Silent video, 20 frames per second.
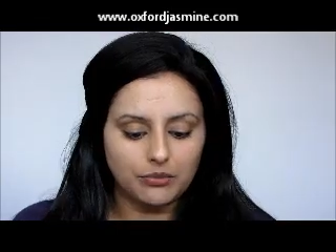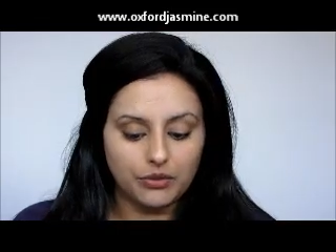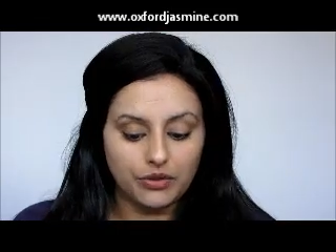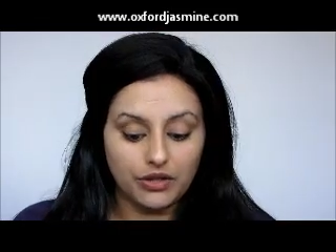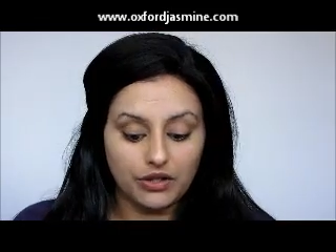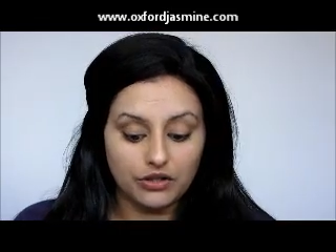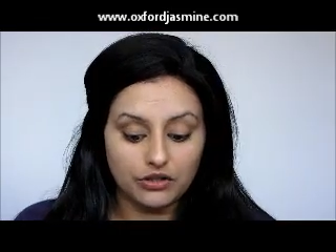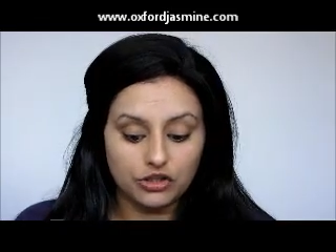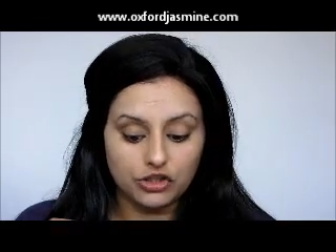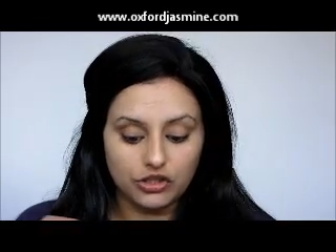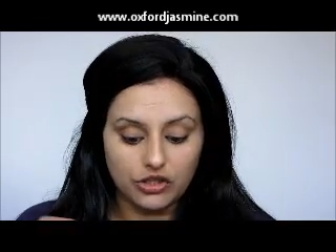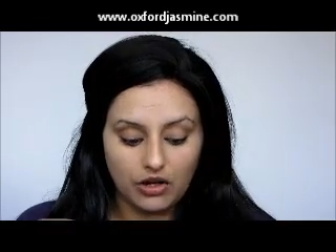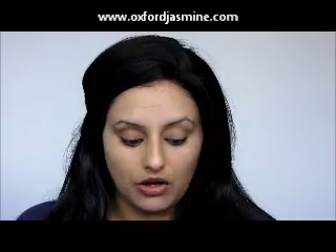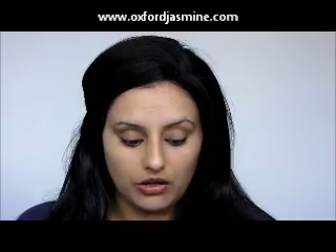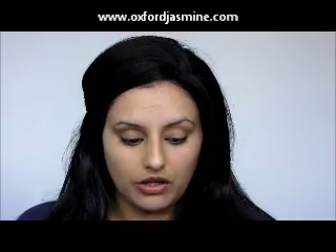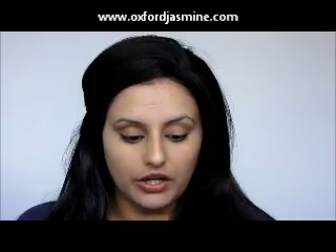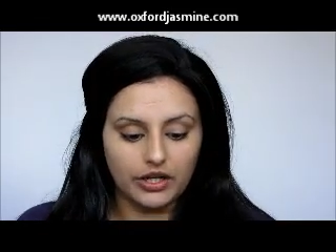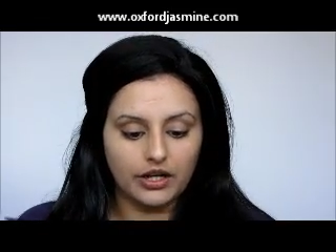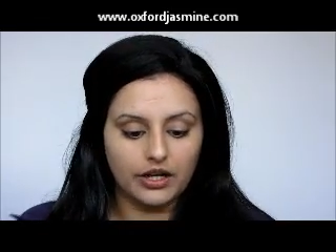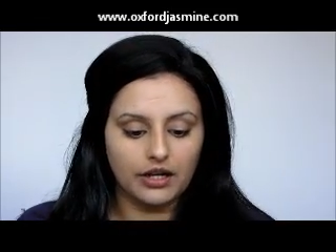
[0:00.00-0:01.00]
up with our
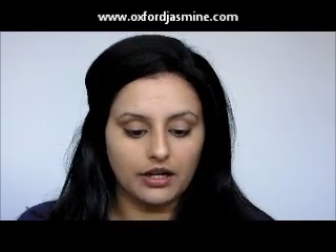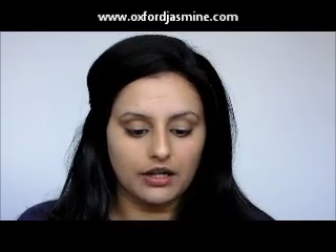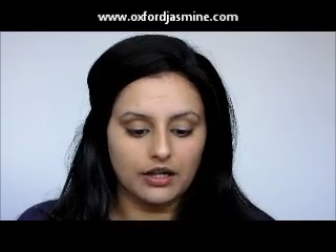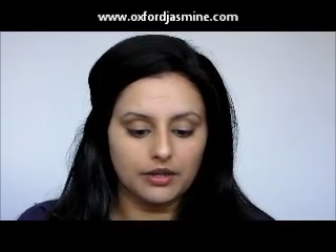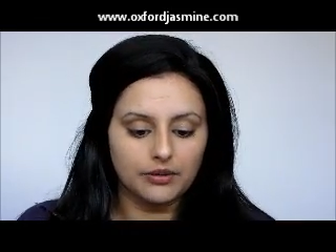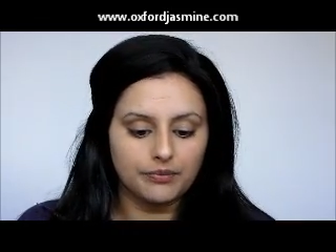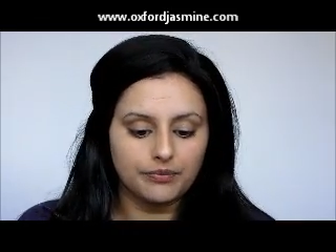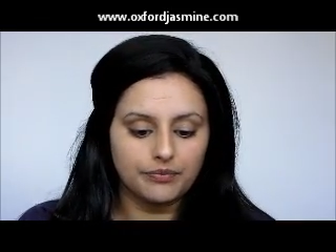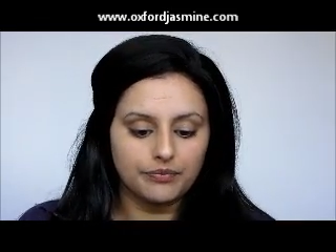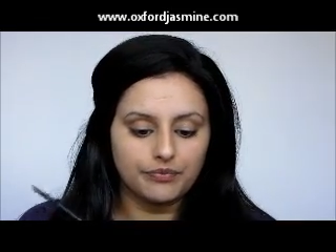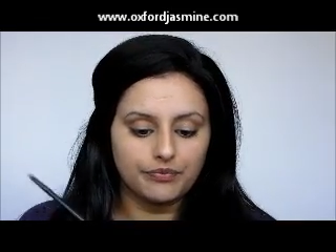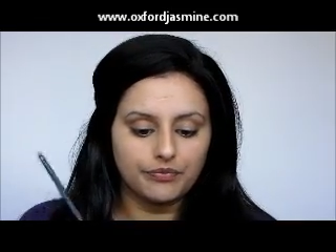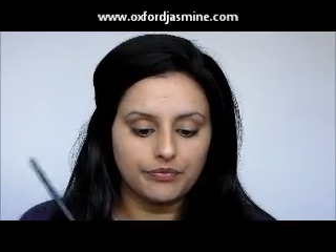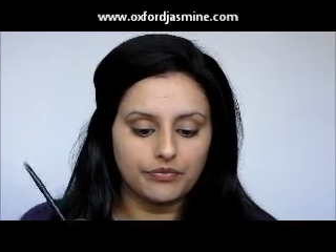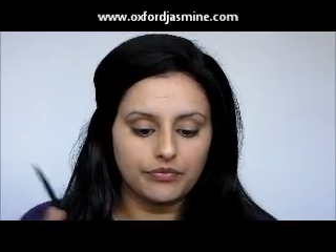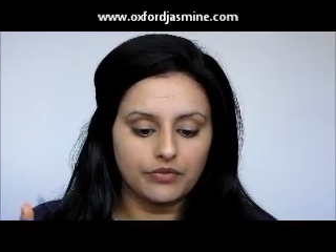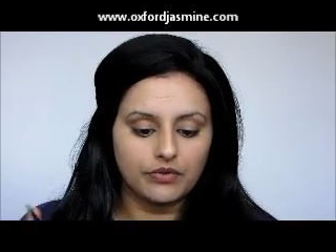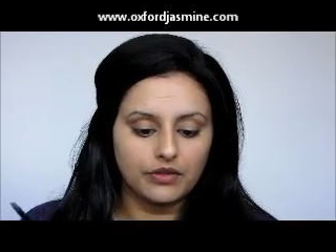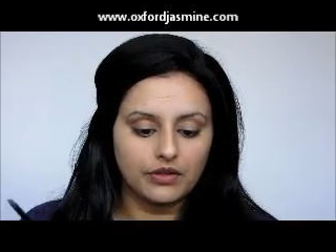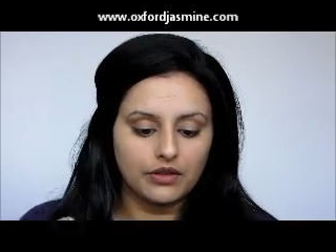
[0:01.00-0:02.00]
darker colour.
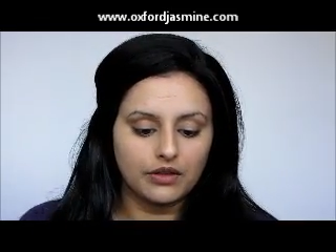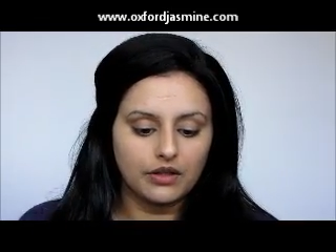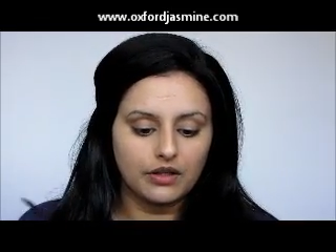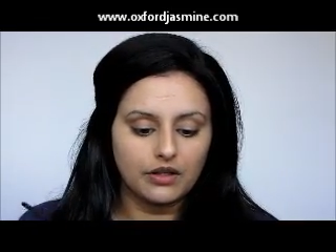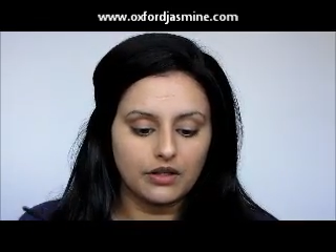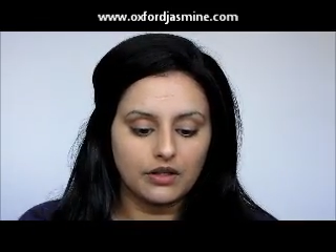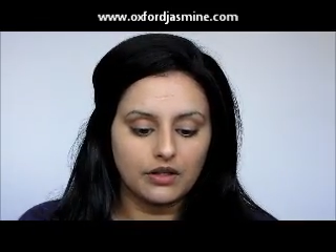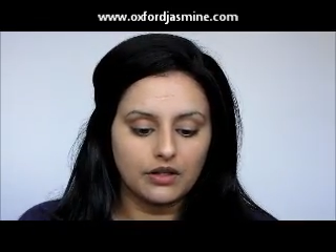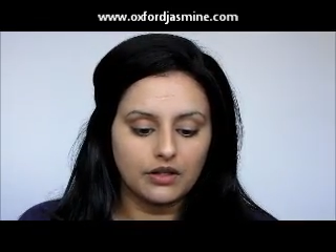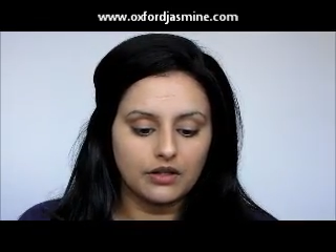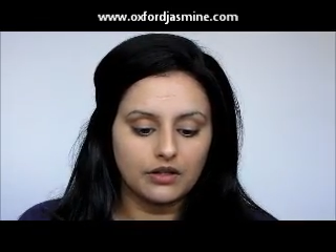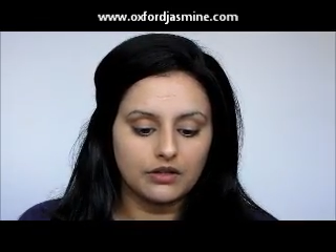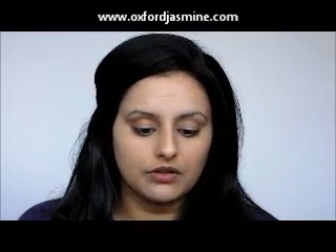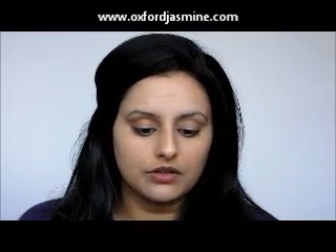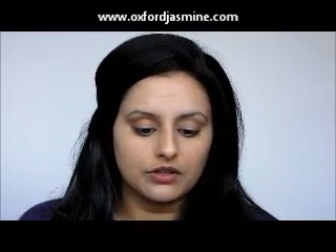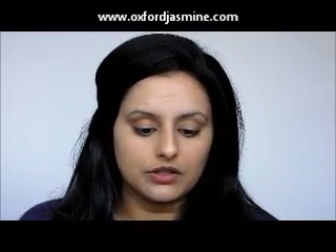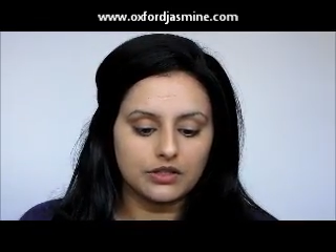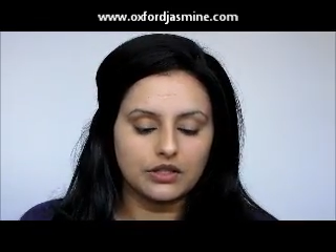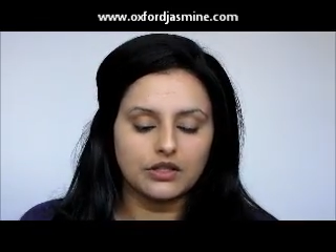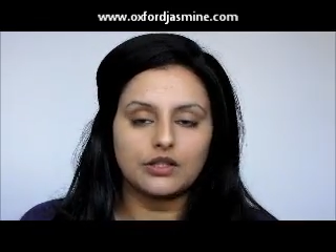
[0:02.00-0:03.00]

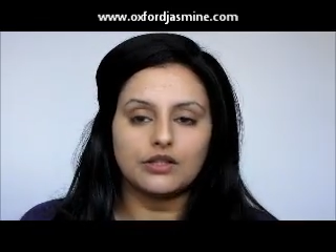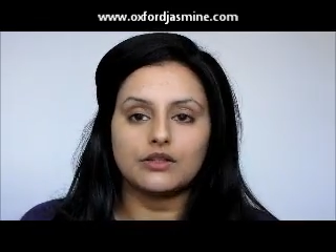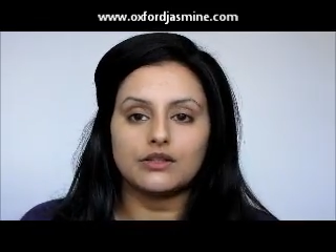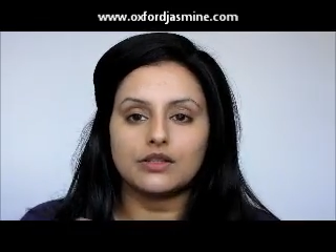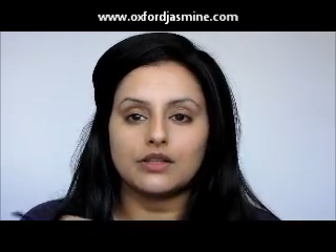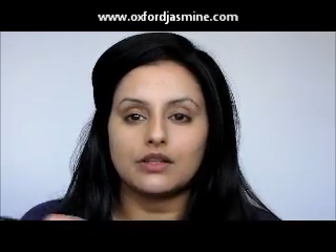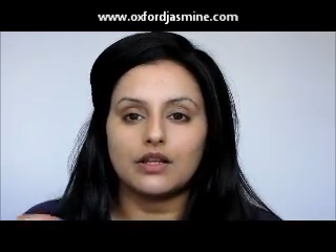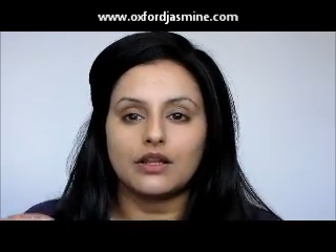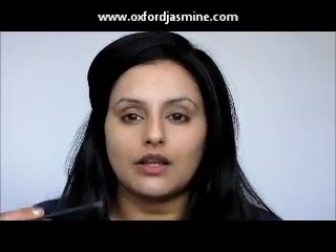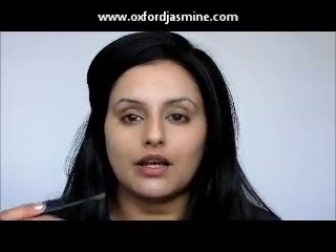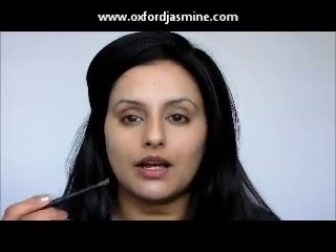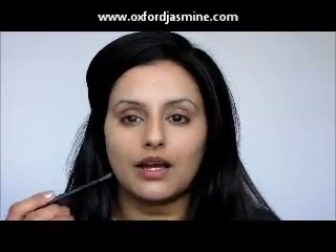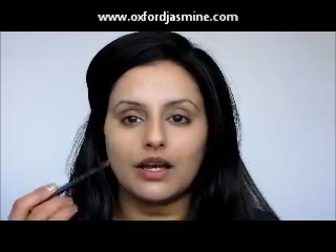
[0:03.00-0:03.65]
Just going to use another